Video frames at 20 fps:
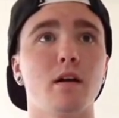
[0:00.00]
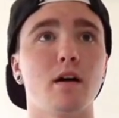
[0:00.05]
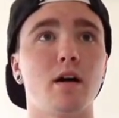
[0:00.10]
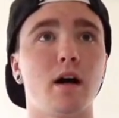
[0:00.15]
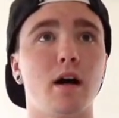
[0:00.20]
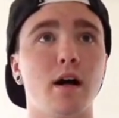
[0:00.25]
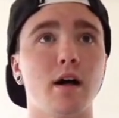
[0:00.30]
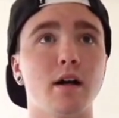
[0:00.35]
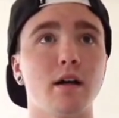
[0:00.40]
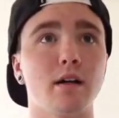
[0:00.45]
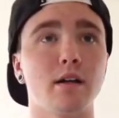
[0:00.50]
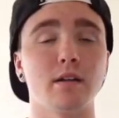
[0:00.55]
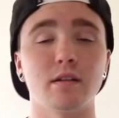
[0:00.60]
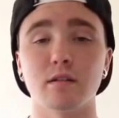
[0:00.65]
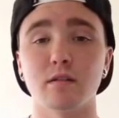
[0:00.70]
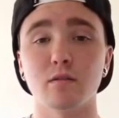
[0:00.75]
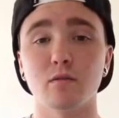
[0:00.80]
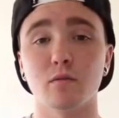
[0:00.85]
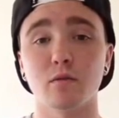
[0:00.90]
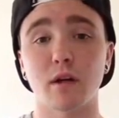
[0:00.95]
I
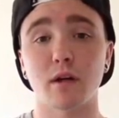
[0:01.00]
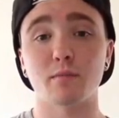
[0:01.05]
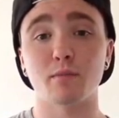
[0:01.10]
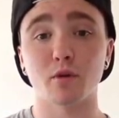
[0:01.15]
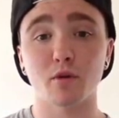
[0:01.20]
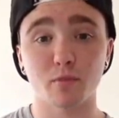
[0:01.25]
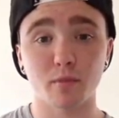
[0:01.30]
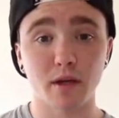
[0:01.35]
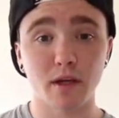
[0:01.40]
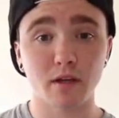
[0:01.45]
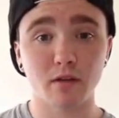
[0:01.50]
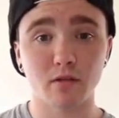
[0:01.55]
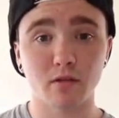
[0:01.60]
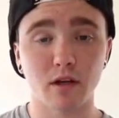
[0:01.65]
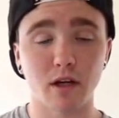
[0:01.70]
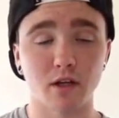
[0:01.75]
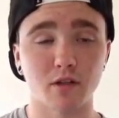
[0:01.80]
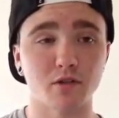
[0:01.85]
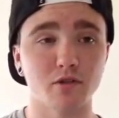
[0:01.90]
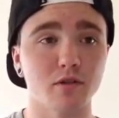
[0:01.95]
broke my ankle,
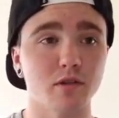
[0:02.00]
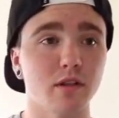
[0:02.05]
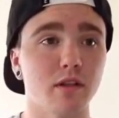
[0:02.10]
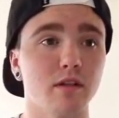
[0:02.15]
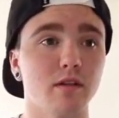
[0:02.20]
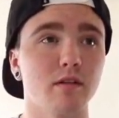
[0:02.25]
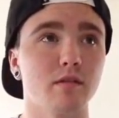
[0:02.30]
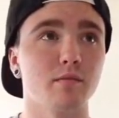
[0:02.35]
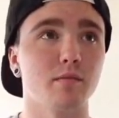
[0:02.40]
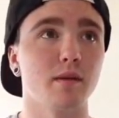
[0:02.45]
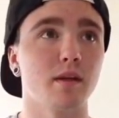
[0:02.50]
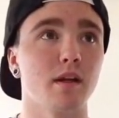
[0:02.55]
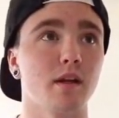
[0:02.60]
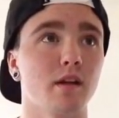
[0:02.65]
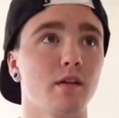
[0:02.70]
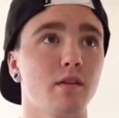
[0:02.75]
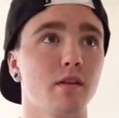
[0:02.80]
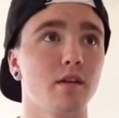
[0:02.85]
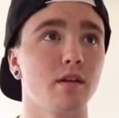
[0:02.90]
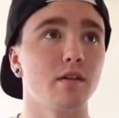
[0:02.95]
actually, beginning
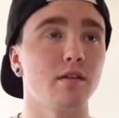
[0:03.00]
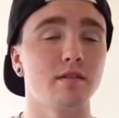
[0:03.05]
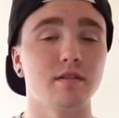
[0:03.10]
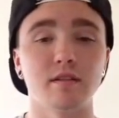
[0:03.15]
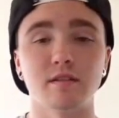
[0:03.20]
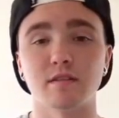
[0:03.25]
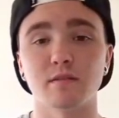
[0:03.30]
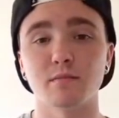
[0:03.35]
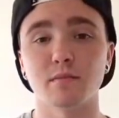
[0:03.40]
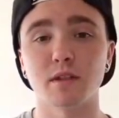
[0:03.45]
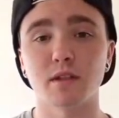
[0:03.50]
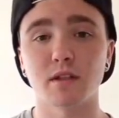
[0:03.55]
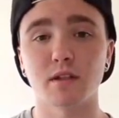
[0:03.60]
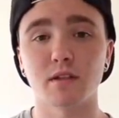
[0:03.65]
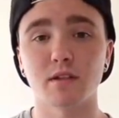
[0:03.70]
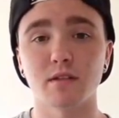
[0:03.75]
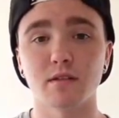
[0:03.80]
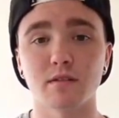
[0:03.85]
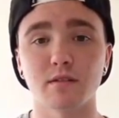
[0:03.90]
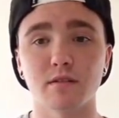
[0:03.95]
of the season,
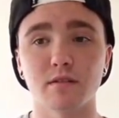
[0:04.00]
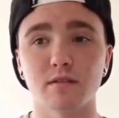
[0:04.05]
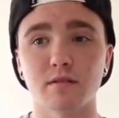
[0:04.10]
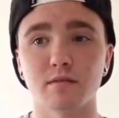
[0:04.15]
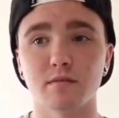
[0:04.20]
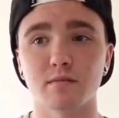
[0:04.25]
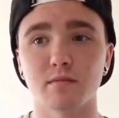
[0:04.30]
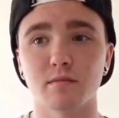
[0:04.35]
because